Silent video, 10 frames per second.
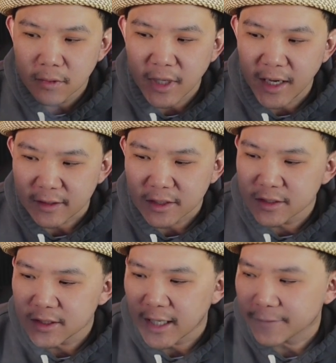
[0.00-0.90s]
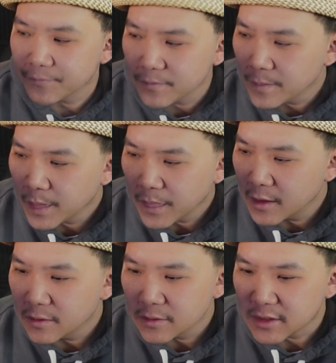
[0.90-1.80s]
Yeah, there's like
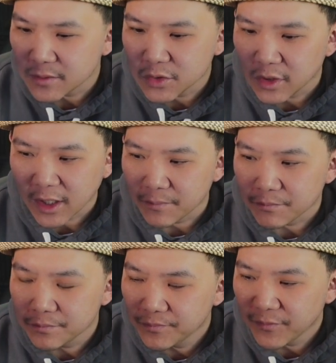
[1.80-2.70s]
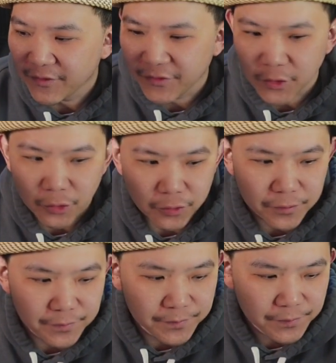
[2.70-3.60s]
some sort of a fruit
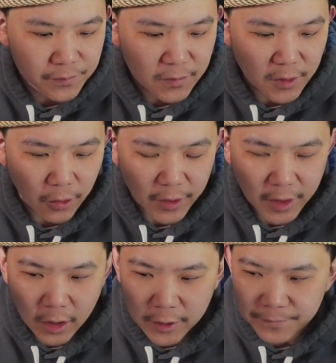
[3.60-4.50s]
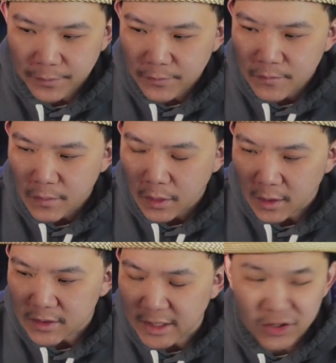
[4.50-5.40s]
going on.
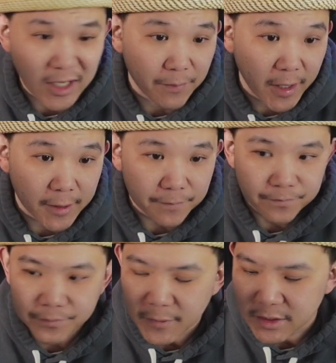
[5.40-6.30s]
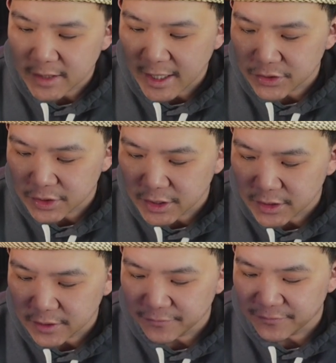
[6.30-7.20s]
It's actually not bad. It's
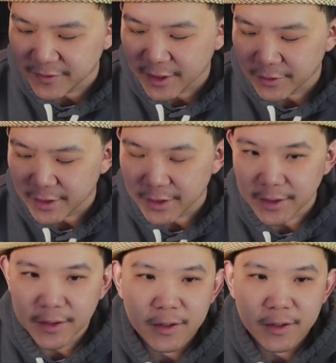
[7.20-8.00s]
actually very,